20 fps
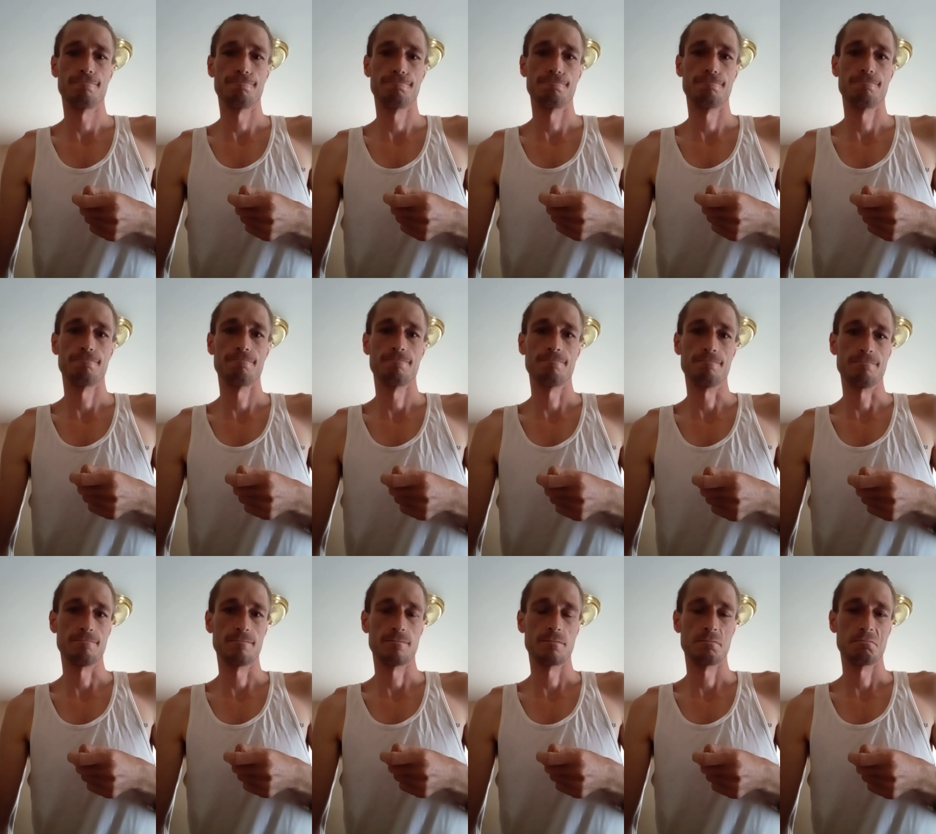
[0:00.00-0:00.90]

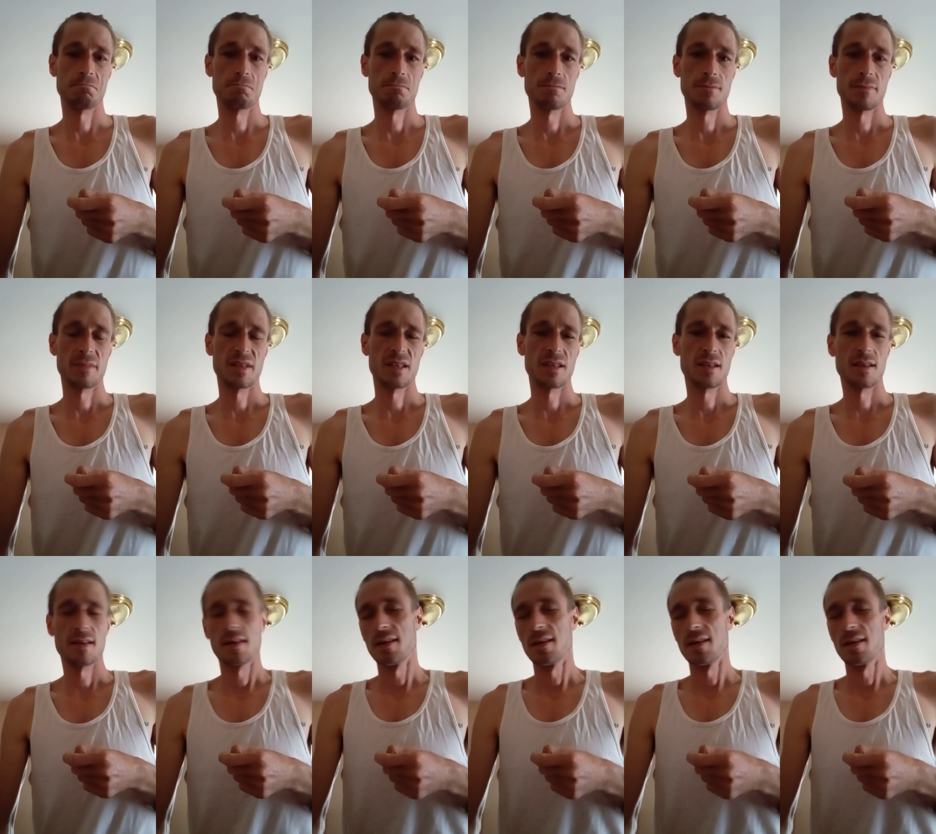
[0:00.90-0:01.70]
(silence)